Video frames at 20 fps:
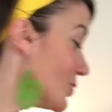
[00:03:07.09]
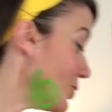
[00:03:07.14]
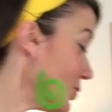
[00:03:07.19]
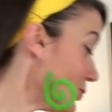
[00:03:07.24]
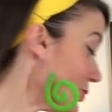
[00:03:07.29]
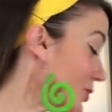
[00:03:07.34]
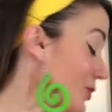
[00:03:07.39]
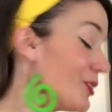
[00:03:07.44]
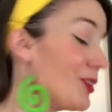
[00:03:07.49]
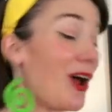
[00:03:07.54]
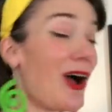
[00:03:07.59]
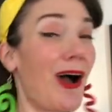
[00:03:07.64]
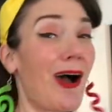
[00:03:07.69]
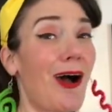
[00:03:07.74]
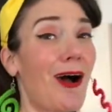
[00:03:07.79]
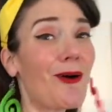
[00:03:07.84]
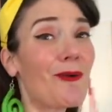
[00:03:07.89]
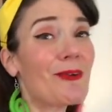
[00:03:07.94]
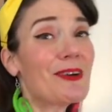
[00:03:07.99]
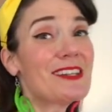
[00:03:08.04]
You could
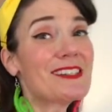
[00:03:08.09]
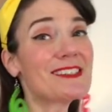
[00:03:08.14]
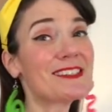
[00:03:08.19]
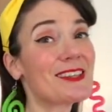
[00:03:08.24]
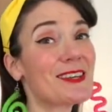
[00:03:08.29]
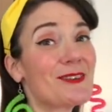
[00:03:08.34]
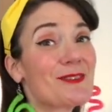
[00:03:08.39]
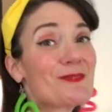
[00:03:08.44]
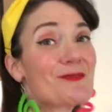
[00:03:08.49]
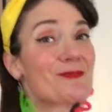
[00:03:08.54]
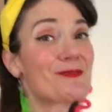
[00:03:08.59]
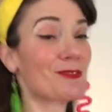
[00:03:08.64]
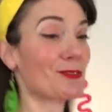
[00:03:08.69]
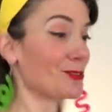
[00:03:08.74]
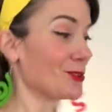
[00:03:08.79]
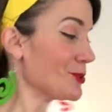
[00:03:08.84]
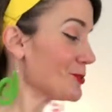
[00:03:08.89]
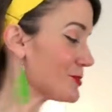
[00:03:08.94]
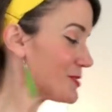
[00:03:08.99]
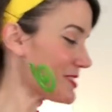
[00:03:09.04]
always use
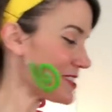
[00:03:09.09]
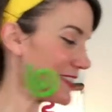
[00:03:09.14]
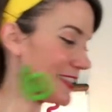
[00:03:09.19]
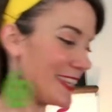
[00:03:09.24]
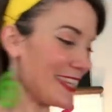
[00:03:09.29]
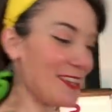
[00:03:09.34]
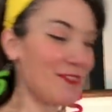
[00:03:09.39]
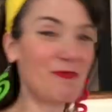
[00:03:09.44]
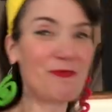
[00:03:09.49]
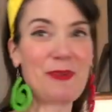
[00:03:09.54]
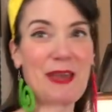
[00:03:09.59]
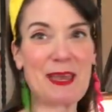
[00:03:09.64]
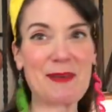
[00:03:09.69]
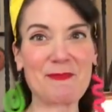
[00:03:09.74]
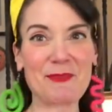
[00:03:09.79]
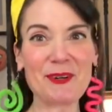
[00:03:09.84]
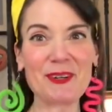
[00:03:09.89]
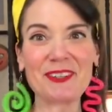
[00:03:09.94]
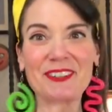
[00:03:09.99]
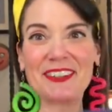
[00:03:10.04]
loose leaf
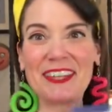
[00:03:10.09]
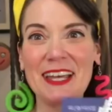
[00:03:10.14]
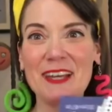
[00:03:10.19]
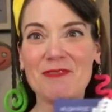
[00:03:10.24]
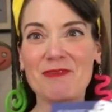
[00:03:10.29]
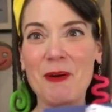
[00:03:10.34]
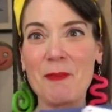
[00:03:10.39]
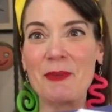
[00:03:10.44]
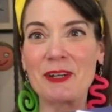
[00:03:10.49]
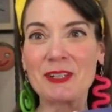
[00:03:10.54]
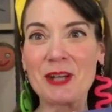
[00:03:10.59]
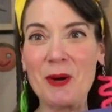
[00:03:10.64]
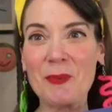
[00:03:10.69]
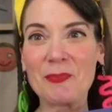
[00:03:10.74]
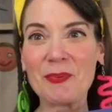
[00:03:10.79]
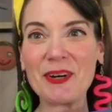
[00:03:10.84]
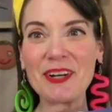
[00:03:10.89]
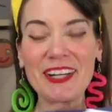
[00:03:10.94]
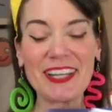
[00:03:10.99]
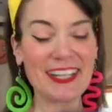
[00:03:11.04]
paper, like from a
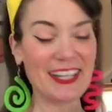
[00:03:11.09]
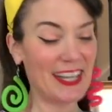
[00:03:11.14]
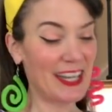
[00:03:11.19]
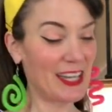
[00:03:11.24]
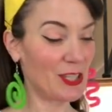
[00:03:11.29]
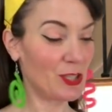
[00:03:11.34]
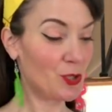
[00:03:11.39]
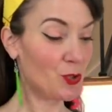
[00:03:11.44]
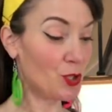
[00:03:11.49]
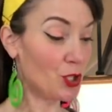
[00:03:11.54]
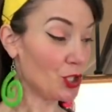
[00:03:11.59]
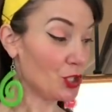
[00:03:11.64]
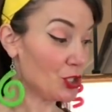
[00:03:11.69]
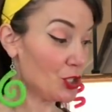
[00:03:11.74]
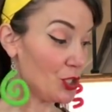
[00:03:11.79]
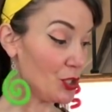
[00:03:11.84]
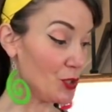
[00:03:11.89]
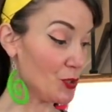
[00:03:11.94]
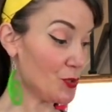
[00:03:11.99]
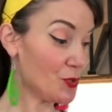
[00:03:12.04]
notebook. You
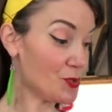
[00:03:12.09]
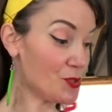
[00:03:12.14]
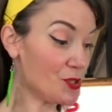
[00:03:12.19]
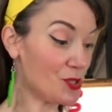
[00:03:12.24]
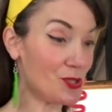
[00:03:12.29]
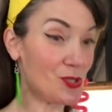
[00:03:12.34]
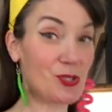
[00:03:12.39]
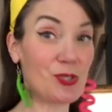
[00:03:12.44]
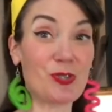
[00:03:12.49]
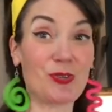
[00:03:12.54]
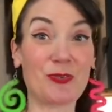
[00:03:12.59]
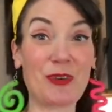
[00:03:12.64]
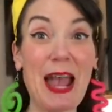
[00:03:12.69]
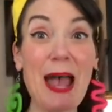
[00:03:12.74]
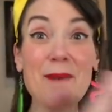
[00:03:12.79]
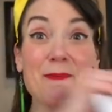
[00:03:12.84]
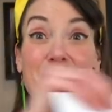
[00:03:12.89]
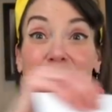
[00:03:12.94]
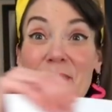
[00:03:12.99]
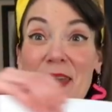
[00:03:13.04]
could use
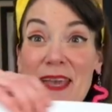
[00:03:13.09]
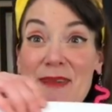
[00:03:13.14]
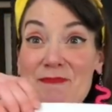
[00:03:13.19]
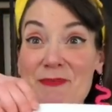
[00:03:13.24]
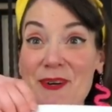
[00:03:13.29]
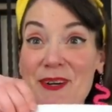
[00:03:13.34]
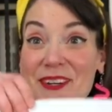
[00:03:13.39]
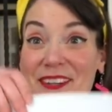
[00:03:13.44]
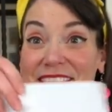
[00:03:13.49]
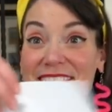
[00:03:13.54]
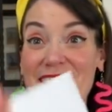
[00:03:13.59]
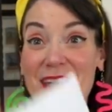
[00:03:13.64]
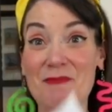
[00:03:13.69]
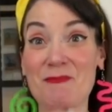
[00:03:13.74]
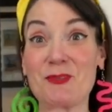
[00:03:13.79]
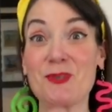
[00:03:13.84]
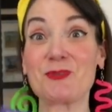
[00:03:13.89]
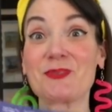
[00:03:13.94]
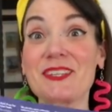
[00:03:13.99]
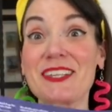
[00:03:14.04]
scrap paper.
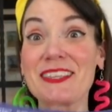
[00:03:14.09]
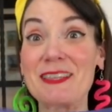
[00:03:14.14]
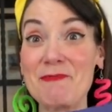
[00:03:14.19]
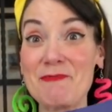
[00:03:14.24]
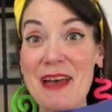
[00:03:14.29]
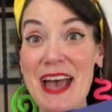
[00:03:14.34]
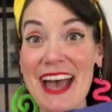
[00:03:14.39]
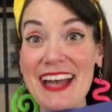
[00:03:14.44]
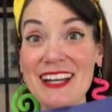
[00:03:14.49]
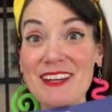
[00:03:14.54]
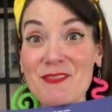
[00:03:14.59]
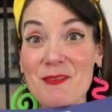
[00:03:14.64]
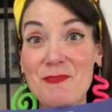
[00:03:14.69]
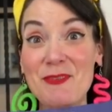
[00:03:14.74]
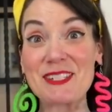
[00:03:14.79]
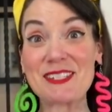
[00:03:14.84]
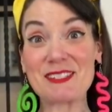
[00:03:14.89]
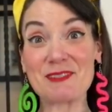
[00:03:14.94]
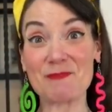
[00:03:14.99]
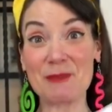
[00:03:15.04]
I'm using the back of a
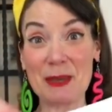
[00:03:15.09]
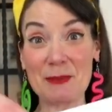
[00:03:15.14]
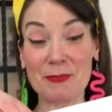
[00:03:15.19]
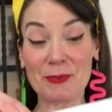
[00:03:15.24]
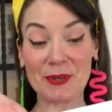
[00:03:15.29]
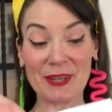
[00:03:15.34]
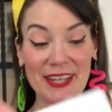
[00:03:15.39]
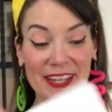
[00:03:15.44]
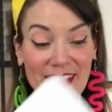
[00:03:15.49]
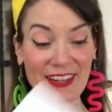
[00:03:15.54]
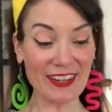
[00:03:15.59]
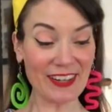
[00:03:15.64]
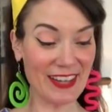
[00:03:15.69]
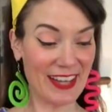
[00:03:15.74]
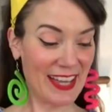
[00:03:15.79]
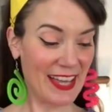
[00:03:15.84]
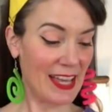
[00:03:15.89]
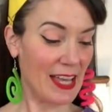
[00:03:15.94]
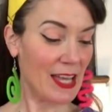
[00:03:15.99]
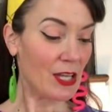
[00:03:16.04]
piece of paper here.
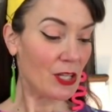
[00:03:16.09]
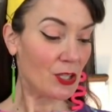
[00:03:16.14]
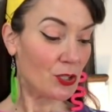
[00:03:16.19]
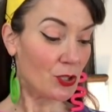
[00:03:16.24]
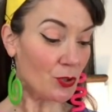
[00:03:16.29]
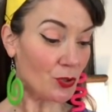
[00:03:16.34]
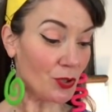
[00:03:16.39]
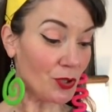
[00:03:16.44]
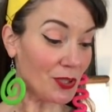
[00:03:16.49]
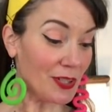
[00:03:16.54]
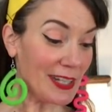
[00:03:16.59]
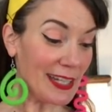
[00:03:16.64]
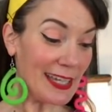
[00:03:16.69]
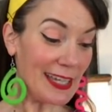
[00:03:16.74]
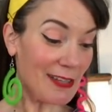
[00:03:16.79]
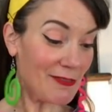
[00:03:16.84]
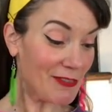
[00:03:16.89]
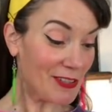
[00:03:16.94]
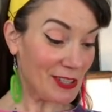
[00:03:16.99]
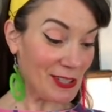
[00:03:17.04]
You could
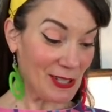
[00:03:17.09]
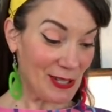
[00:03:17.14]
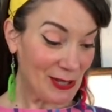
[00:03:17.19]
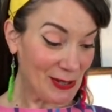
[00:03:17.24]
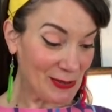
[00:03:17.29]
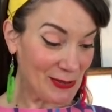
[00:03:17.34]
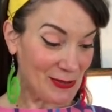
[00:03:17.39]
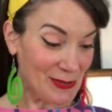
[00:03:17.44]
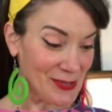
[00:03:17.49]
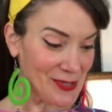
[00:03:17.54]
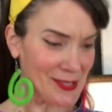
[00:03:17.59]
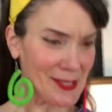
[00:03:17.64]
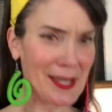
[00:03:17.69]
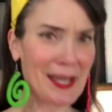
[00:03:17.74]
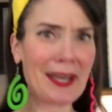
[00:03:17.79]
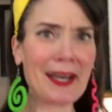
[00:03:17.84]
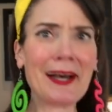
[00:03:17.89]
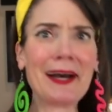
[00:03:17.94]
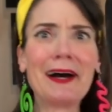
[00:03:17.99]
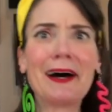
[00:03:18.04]
even use
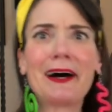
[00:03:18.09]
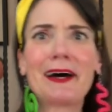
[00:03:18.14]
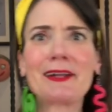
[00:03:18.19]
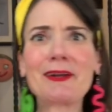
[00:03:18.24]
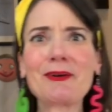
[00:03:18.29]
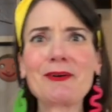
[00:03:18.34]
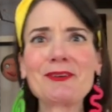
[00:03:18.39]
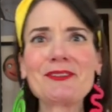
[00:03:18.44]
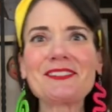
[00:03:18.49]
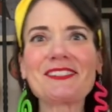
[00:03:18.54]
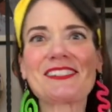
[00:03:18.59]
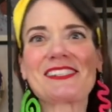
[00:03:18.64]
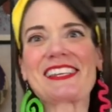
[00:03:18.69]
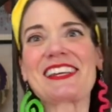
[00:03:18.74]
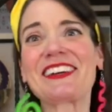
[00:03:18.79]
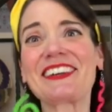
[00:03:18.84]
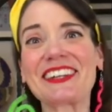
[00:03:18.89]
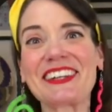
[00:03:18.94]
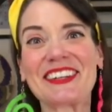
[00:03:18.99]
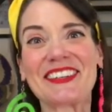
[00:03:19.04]
an old
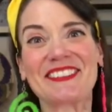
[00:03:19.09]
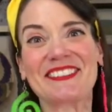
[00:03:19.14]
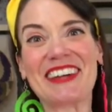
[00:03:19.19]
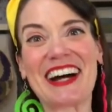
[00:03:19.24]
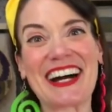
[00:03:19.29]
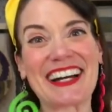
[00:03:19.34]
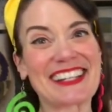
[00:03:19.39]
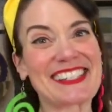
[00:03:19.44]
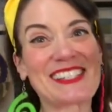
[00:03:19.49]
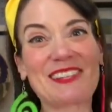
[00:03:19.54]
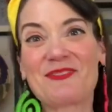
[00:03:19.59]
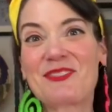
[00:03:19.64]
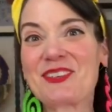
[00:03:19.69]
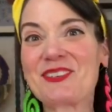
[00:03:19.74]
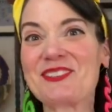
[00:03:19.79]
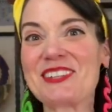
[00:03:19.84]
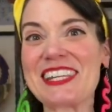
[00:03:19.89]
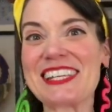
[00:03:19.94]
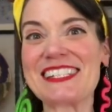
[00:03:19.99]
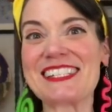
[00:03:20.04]
cereal box if
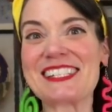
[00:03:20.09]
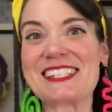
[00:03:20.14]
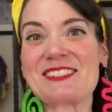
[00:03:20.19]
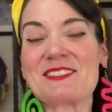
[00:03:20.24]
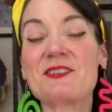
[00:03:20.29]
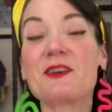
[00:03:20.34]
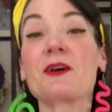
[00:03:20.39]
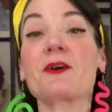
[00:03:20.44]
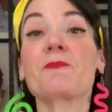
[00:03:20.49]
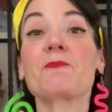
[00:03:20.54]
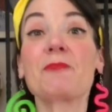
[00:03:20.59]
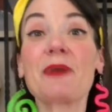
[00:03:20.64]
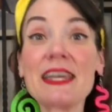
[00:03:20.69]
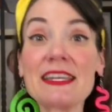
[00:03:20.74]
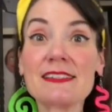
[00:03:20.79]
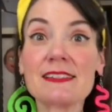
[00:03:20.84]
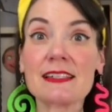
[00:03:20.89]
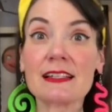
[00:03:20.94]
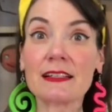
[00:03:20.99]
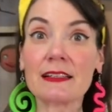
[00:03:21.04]
you need to.
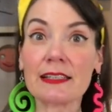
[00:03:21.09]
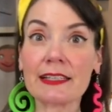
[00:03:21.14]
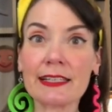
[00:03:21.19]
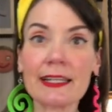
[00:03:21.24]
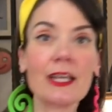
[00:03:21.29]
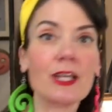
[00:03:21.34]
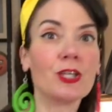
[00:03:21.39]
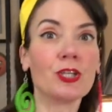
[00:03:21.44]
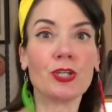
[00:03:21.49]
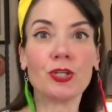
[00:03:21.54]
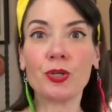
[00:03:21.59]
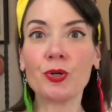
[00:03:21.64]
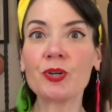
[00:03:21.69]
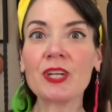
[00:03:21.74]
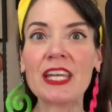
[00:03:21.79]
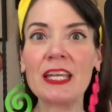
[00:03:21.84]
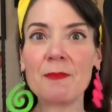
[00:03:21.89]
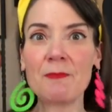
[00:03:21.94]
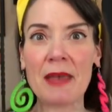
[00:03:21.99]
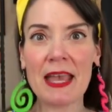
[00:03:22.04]
Basically, you
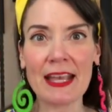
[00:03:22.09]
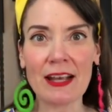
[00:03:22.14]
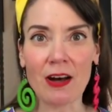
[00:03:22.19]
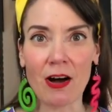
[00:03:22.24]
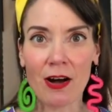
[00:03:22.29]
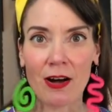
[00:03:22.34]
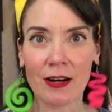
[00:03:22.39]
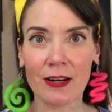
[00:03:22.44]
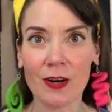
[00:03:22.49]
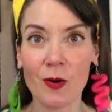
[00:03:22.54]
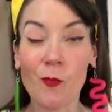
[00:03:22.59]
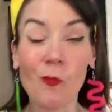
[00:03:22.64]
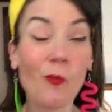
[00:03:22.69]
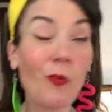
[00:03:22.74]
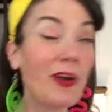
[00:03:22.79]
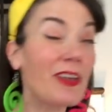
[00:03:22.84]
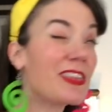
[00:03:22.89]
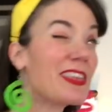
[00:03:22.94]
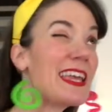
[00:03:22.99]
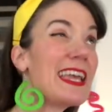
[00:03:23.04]
can make art
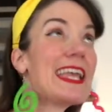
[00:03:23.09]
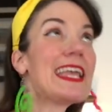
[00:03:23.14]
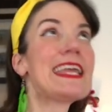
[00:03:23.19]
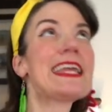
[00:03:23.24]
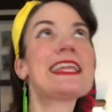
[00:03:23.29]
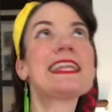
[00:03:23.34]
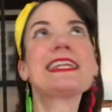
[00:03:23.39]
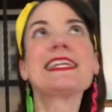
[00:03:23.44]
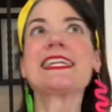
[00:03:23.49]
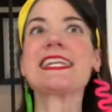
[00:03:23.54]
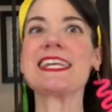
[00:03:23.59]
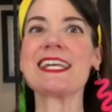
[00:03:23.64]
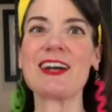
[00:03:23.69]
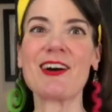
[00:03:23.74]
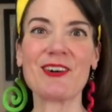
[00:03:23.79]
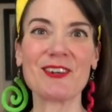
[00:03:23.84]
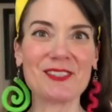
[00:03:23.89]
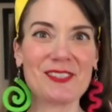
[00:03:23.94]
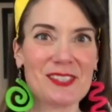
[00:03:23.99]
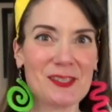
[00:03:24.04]
with any
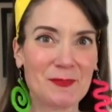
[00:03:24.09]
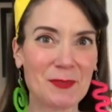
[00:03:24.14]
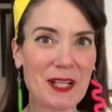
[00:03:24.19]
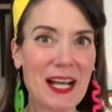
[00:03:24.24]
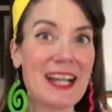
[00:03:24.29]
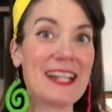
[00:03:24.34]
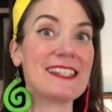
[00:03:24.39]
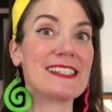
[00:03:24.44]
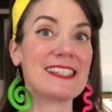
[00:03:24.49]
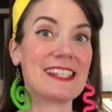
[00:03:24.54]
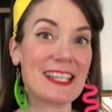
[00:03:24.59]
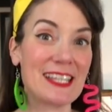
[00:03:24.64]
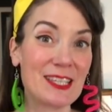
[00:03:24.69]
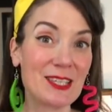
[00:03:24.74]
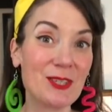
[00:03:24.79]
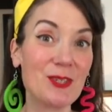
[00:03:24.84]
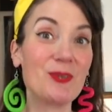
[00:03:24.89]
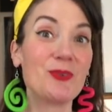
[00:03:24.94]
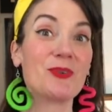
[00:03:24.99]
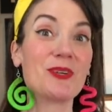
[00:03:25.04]
art supplies
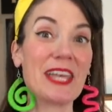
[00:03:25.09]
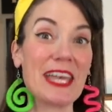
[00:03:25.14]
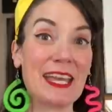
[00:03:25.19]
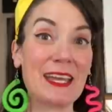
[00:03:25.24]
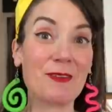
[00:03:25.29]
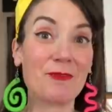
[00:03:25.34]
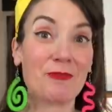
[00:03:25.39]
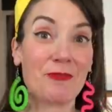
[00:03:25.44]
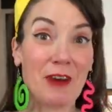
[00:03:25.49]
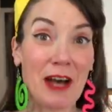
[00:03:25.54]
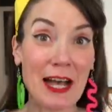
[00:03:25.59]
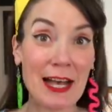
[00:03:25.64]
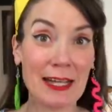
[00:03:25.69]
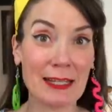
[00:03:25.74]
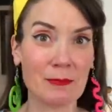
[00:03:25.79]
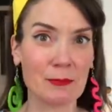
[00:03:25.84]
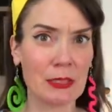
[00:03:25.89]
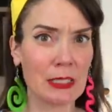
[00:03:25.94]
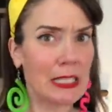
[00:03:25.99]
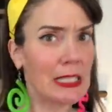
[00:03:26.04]
that you can
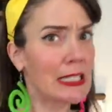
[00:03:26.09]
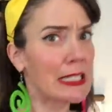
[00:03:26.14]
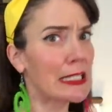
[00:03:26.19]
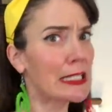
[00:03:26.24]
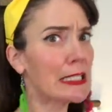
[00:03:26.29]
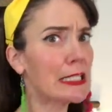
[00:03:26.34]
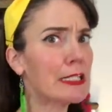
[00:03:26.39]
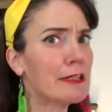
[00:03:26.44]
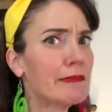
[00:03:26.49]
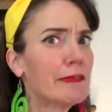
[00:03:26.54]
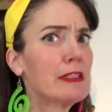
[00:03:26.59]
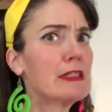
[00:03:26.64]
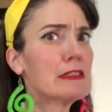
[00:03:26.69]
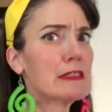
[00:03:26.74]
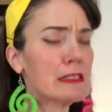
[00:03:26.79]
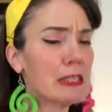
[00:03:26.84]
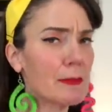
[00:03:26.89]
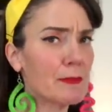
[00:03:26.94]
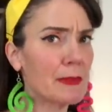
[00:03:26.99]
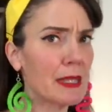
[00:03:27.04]
find, but if
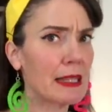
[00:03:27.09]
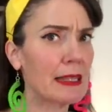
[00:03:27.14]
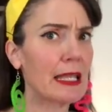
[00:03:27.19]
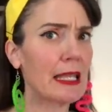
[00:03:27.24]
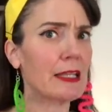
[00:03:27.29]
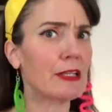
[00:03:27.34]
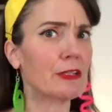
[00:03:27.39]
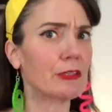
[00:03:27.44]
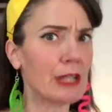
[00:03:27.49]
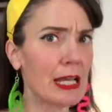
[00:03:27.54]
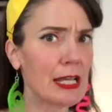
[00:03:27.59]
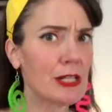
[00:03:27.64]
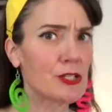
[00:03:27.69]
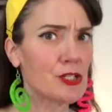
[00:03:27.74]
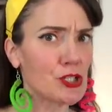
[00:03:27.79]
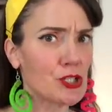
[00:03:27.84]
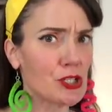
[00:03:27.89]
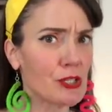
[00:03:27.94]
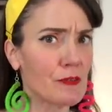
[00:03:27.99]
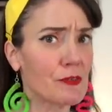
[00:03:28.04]
it's something that you're not
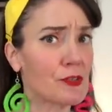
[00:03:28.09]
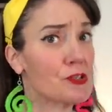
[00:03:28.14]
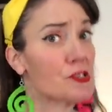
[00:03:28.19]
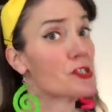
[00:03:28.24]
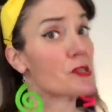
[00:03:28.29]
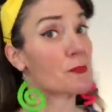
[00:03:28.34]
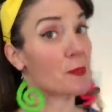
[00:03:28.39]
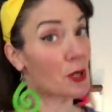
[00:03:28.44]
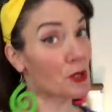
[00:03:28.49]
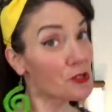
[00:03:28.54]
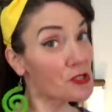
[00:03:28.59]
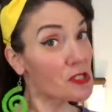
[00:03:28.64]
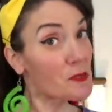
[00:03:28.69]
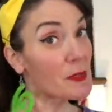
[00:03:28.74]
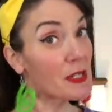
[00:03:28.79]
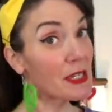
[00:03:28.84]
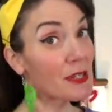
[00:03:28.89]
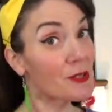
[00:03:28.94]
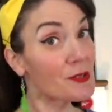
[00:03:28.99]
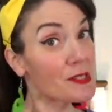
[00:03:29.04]
sure if you're supposed to
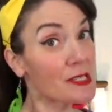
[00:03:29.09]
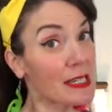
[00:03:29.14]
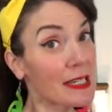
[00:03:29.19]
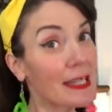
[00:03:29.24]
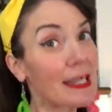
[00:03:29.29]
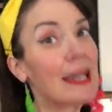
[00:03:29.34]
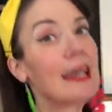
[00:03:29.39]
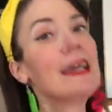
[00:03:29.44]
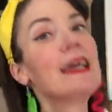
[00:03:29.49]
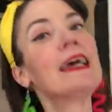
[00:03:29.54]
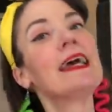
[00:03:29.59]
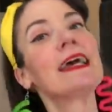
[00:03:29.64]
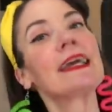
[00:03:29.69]
be using,